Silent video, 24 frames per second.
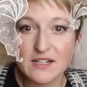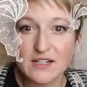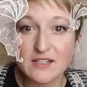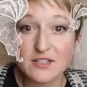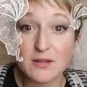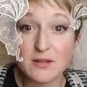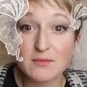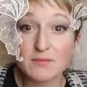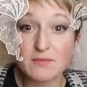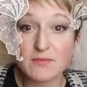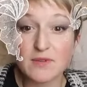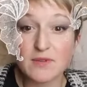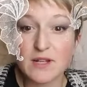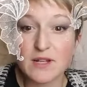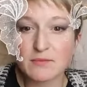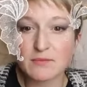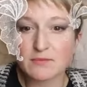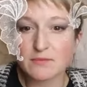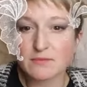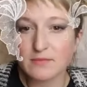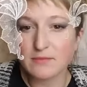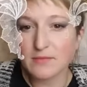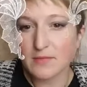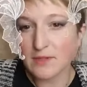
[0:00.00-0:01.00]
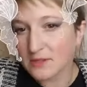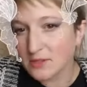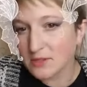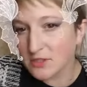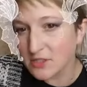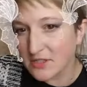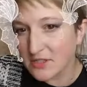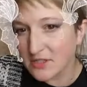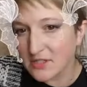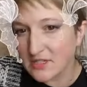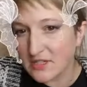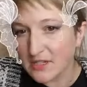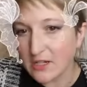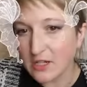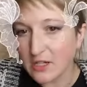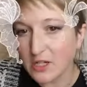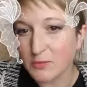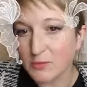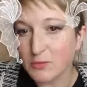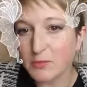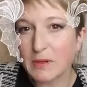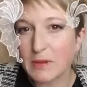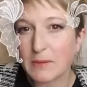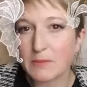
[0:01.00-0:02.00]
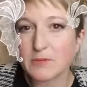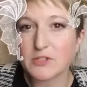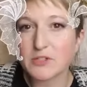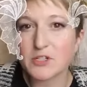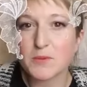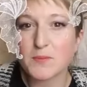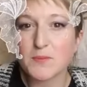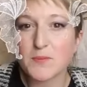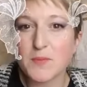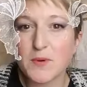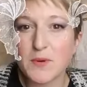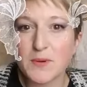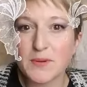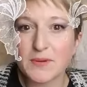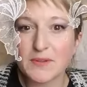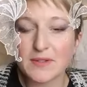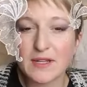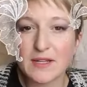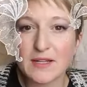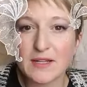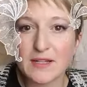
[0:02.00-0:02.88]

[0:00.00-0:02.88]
So I'm just seeing a couple of people jump on,